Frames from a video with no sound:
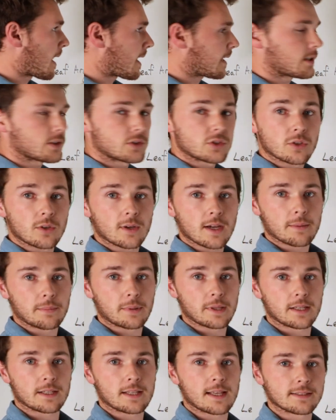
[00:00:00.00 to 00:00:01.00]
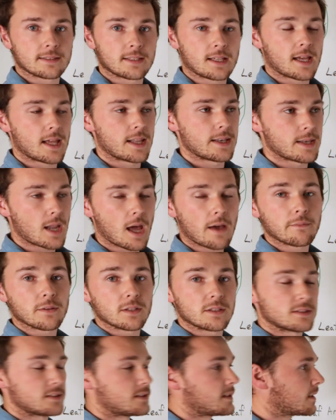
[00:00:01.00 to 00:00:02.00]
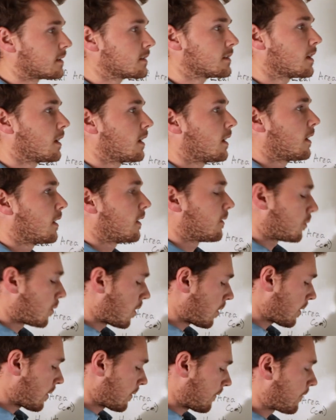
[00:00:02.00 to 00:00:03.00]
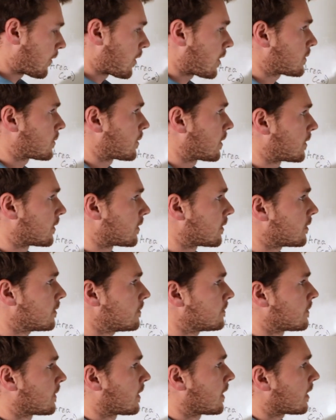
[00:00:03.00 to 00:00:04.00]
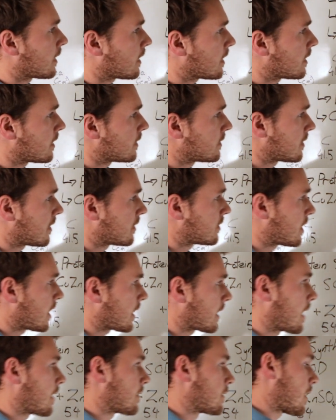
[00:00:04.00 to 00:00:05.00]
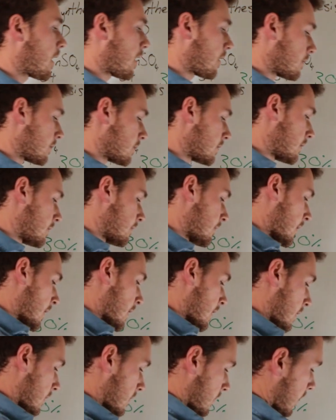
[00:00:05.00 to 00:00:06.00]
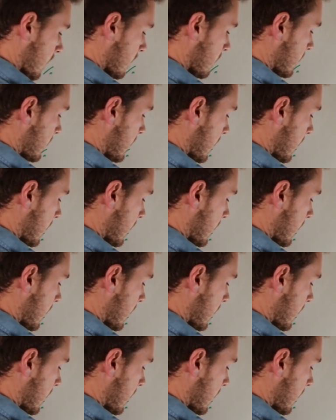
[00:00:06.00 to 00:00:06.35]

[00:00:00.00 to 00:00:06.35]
making sure our plant has enough zinc, what we will first want to do is check our totals. So